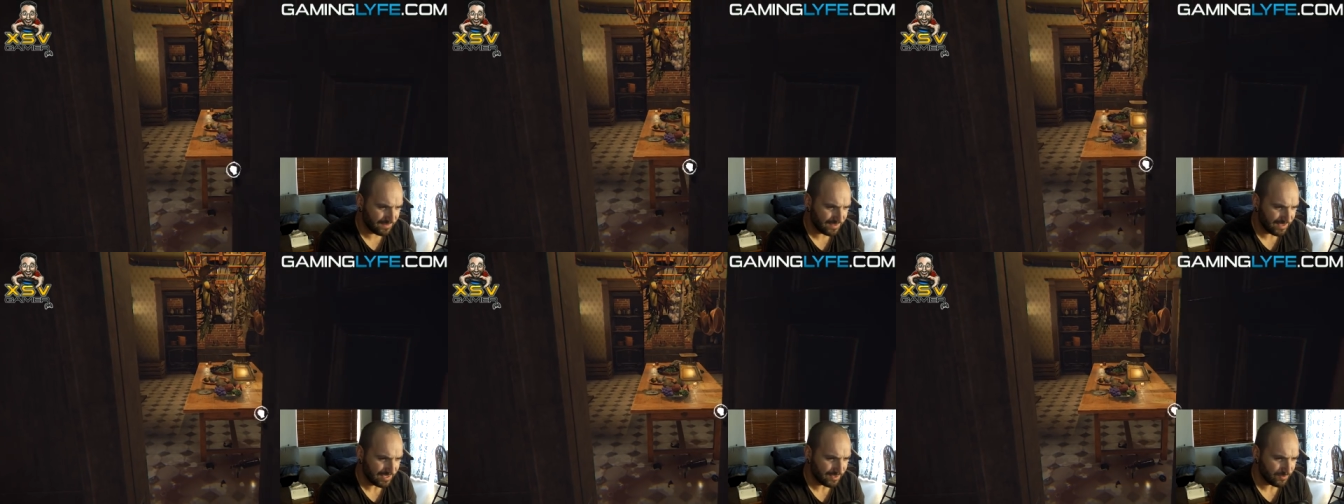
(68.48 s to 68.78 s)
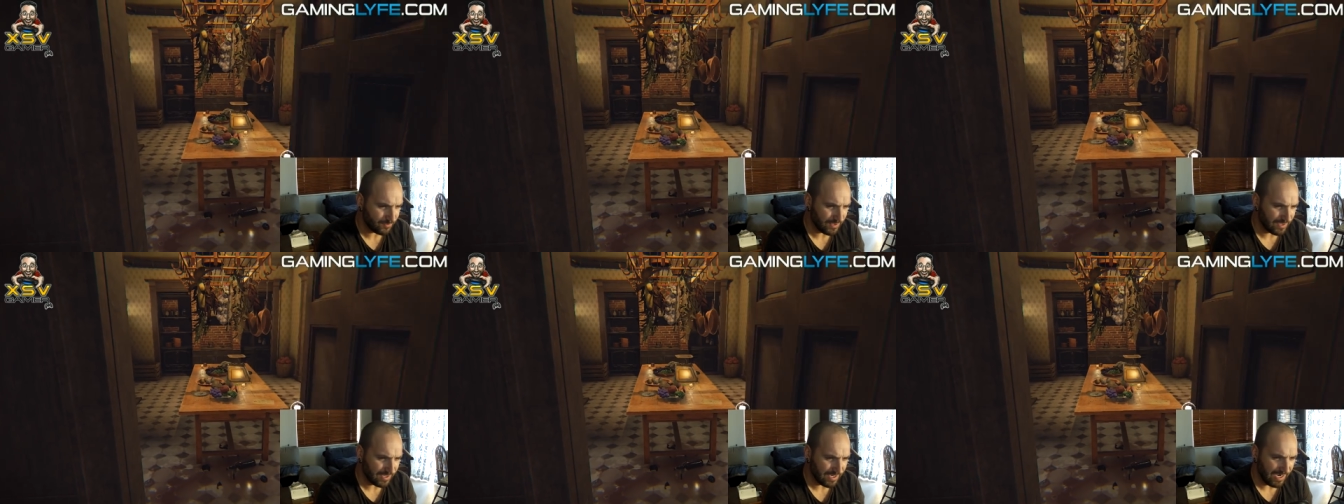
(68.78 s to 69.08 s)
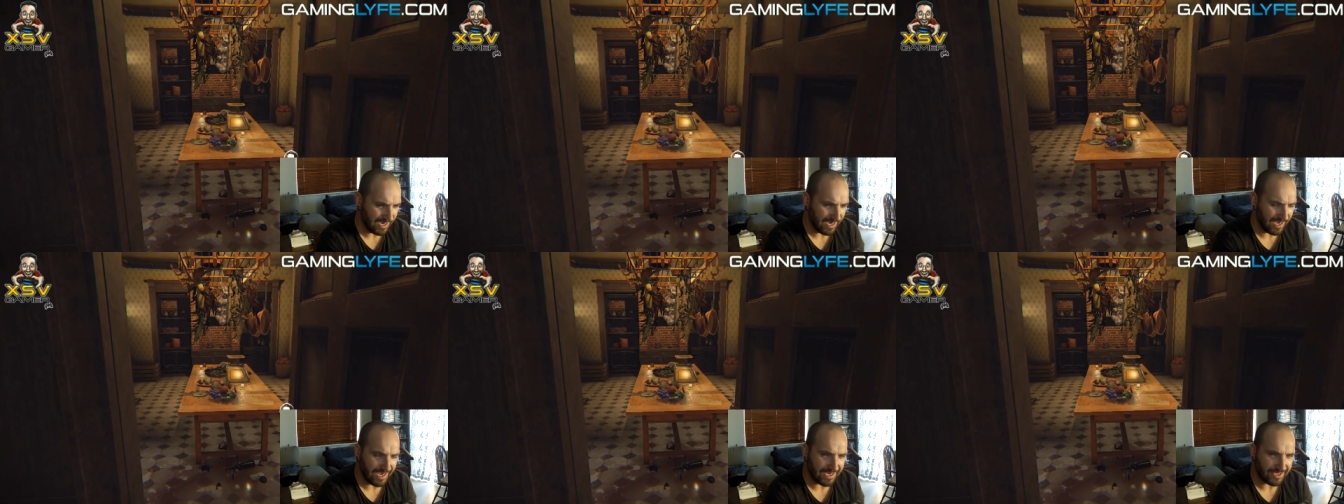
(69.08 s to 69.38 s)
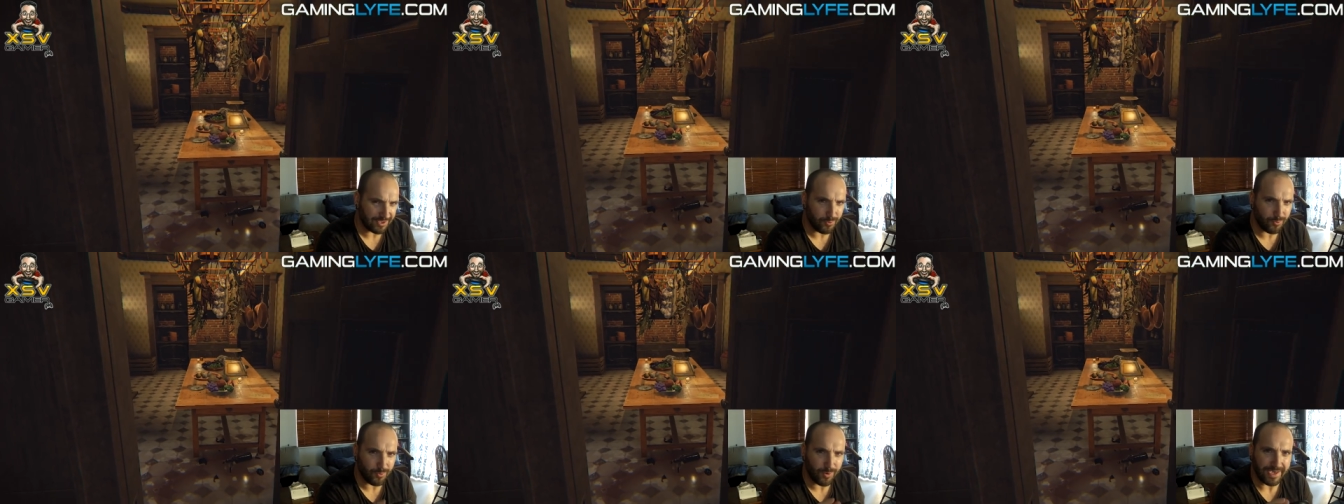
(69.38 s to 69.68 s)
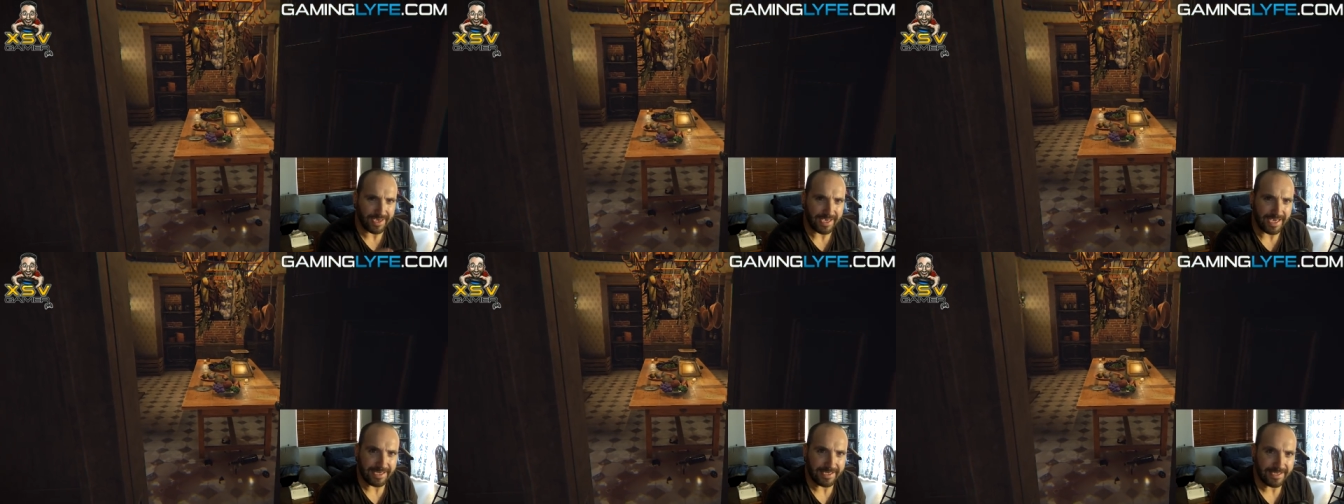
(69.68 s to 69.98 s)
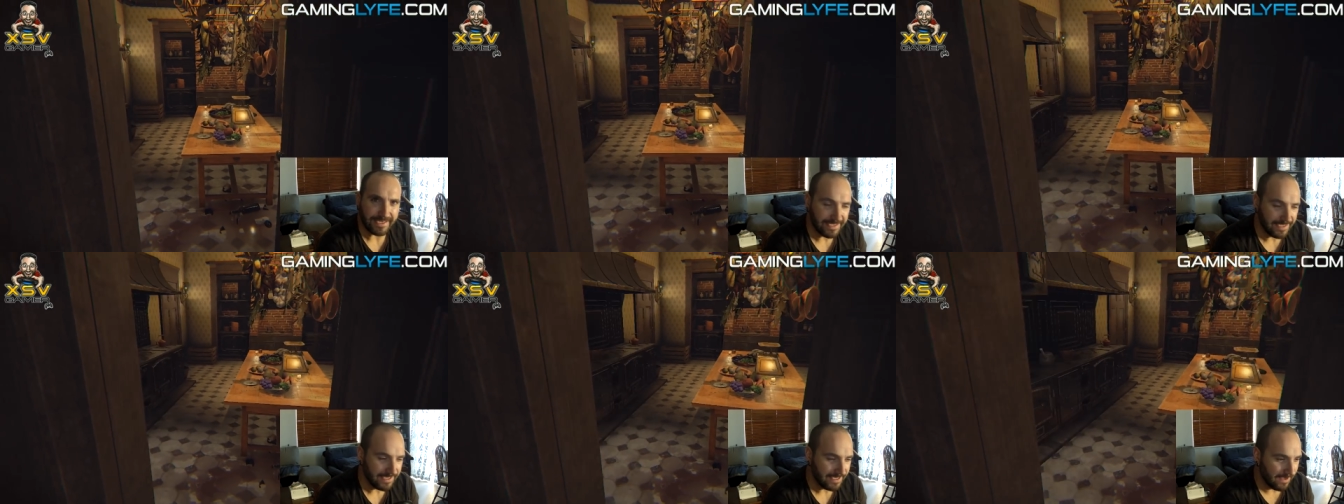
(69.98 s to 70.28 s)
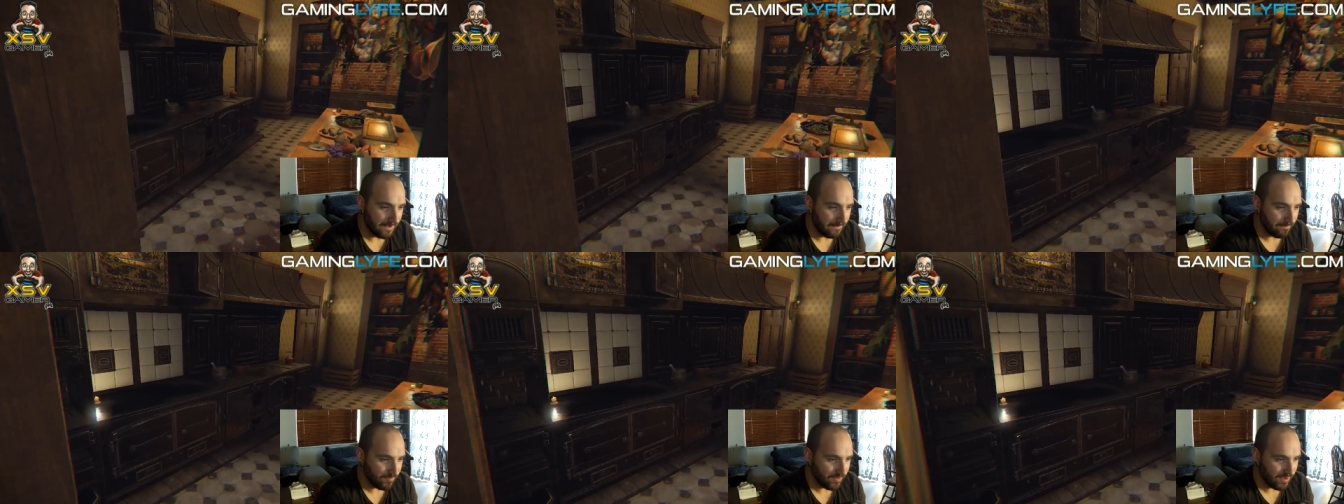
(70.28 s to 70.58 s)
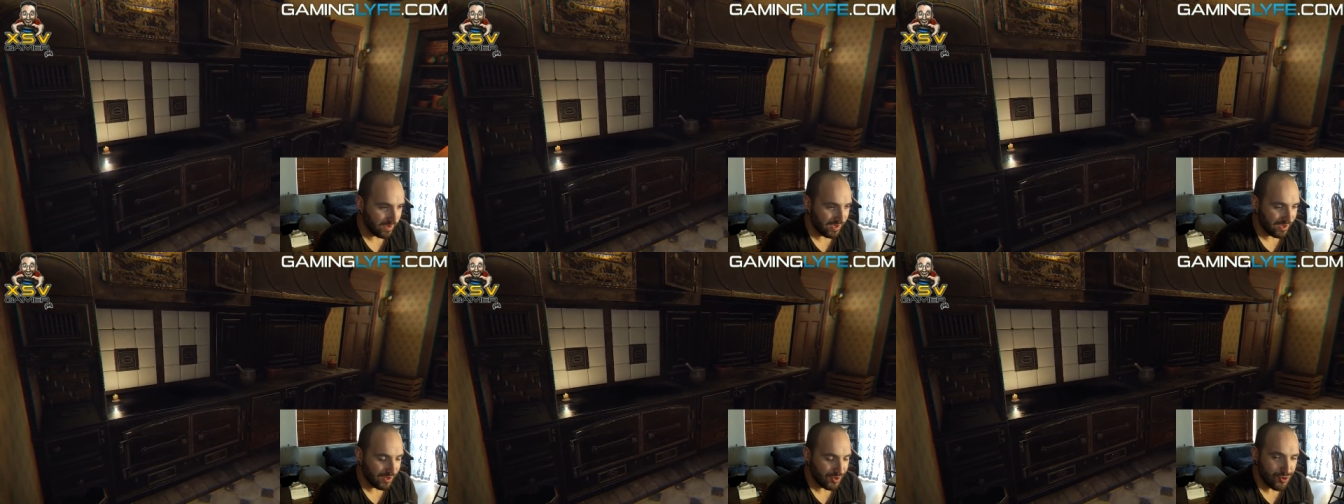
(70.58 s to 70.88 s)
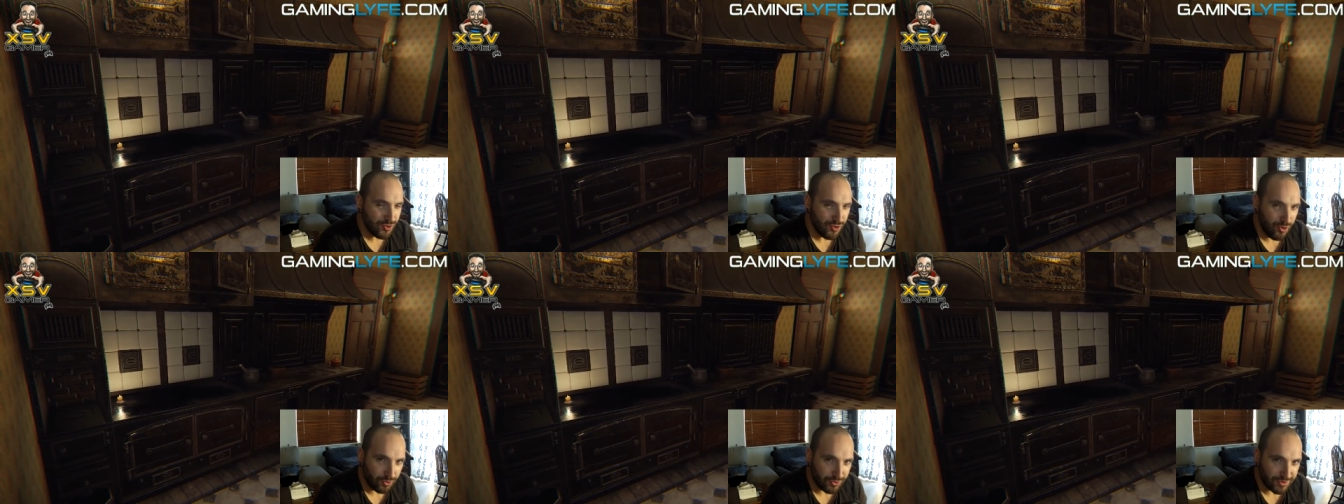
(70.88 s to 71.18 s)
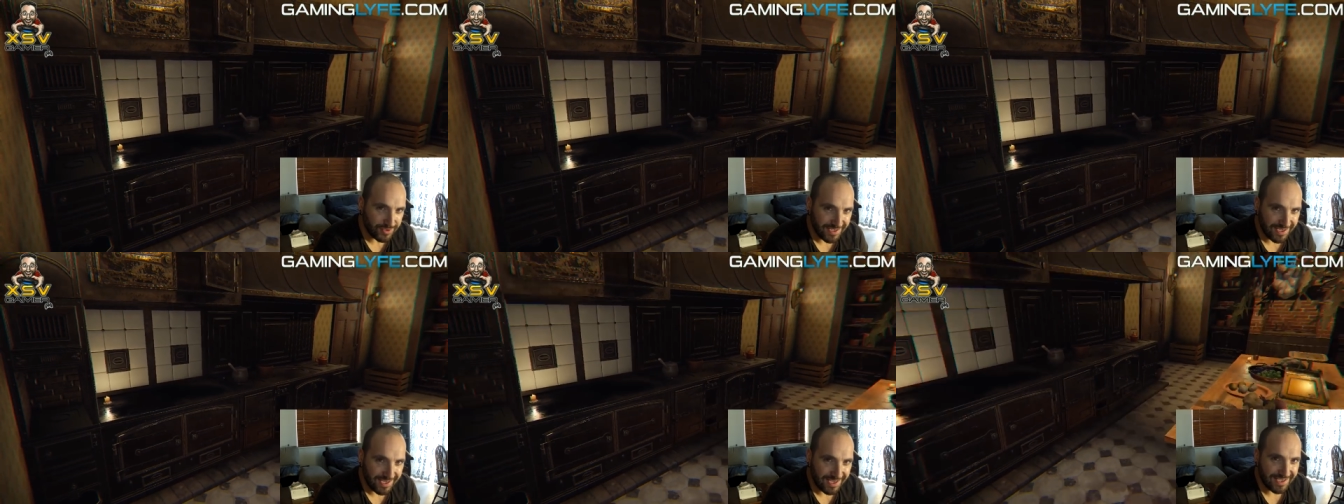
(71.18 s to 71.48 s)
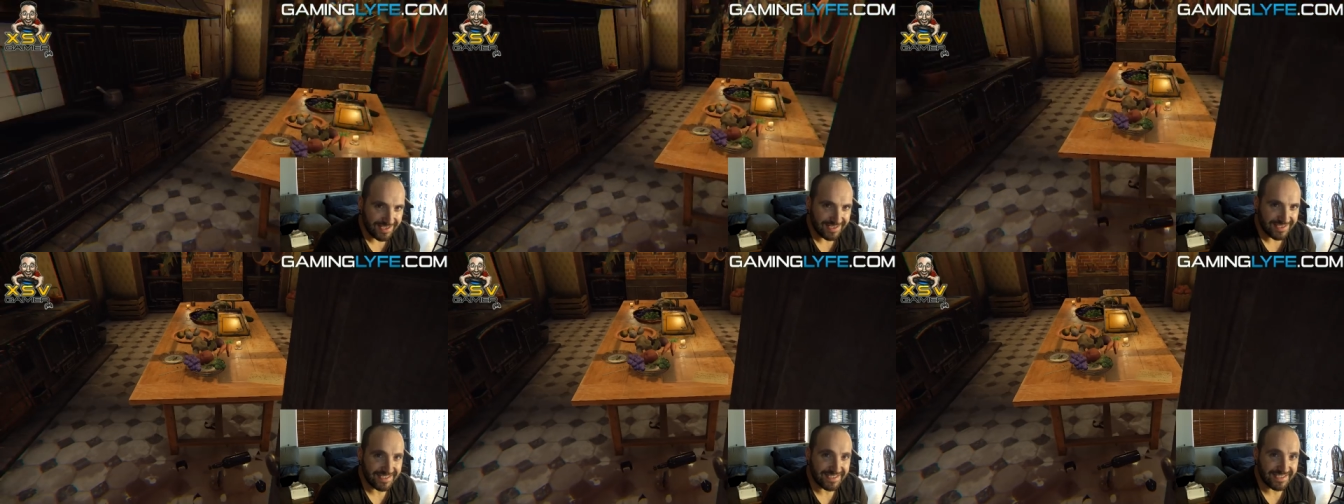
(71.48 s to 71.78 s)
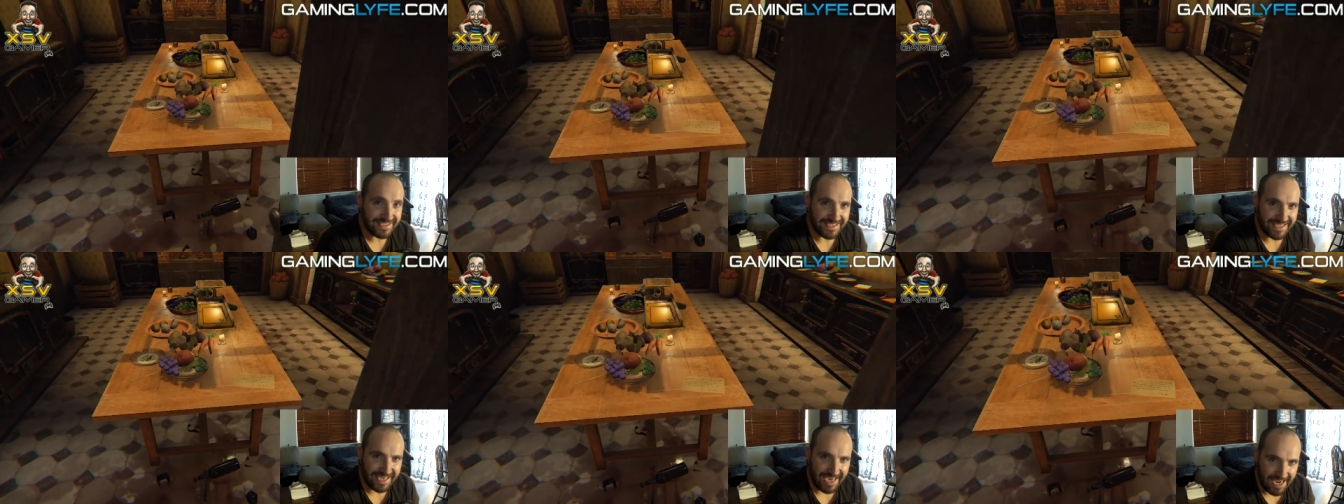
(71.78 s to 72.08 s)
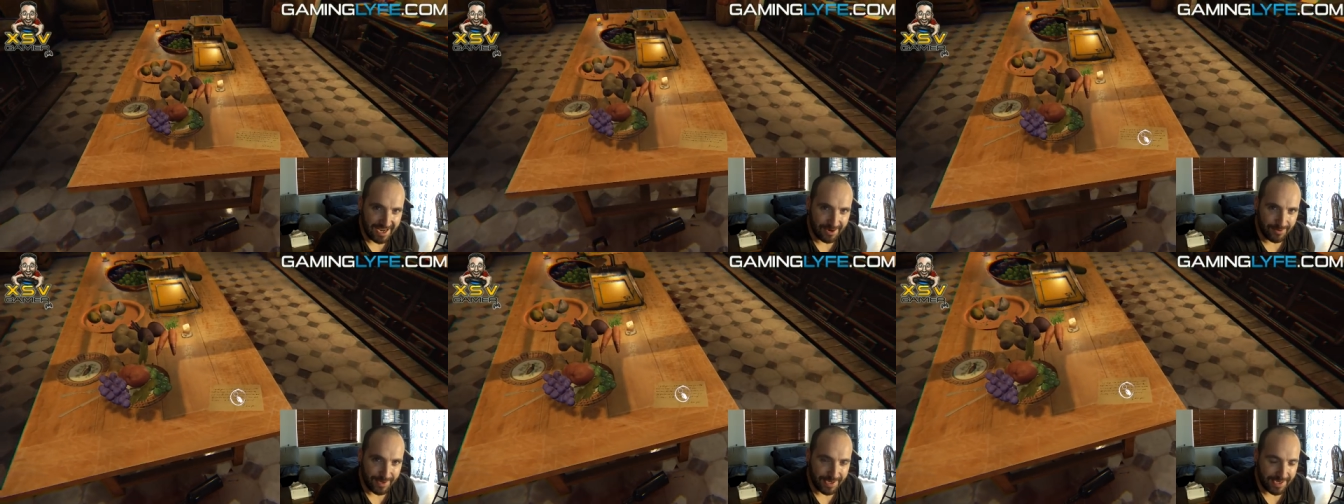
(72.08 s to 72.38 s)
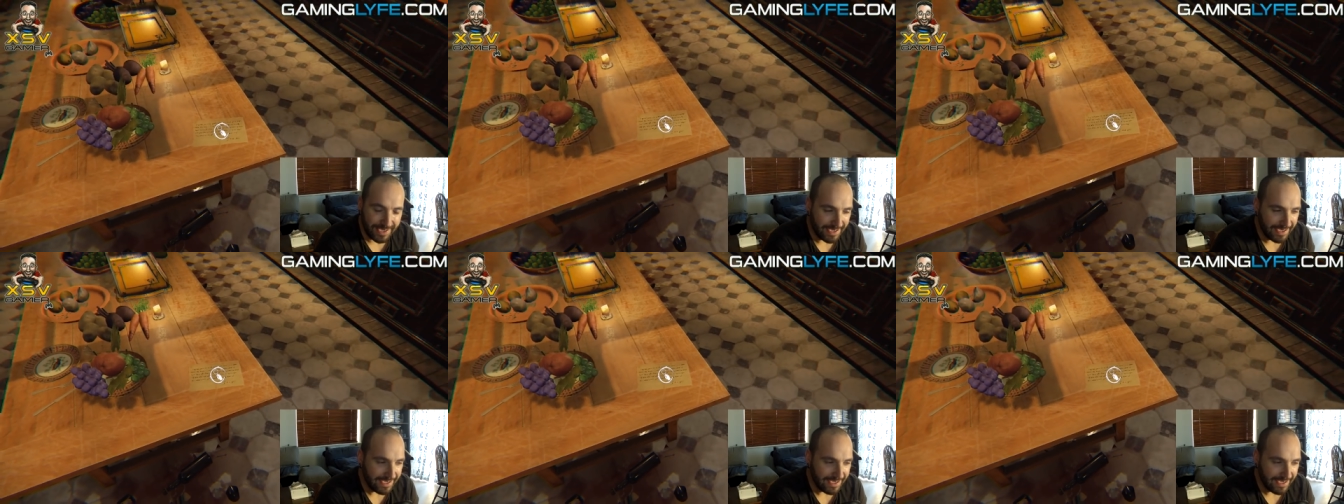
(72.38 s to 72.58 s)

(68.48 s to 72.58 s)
This one I, I don't quite get. Not scary.